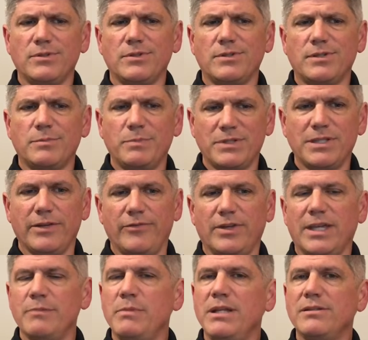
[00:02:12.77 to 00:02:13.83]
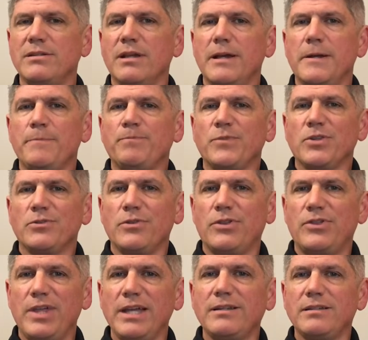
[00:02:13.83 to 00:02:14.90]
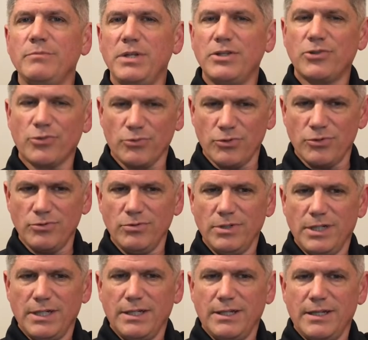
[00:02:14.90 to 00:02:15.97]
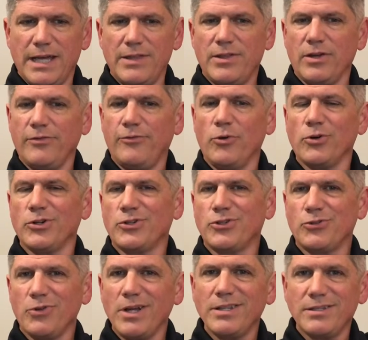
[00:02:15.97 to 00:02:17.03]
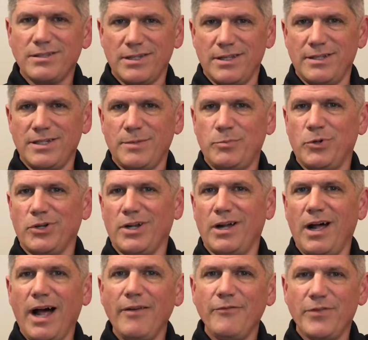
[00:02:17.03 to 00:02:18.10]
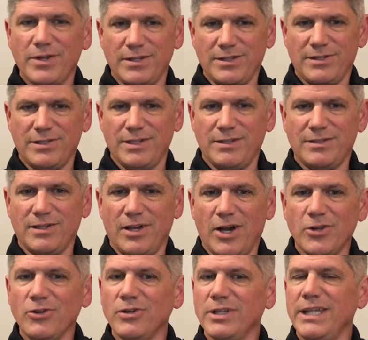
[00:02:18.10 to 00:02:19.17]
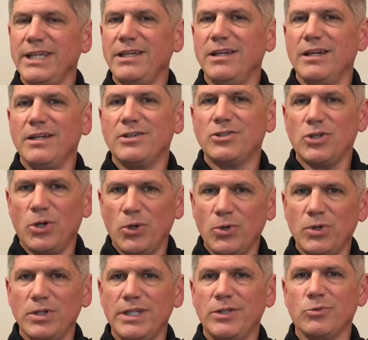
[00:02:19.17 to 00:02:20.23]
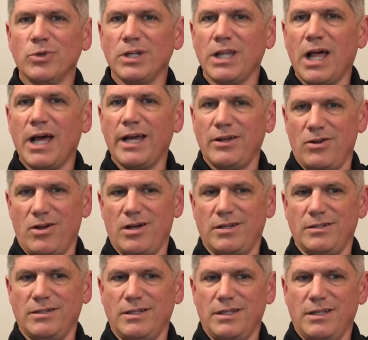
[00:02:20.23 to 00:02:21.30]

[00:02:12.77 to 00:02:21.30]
specific. It means to think to be true, and therefore to trust in, to put confidence in, to utterly, totally rely on.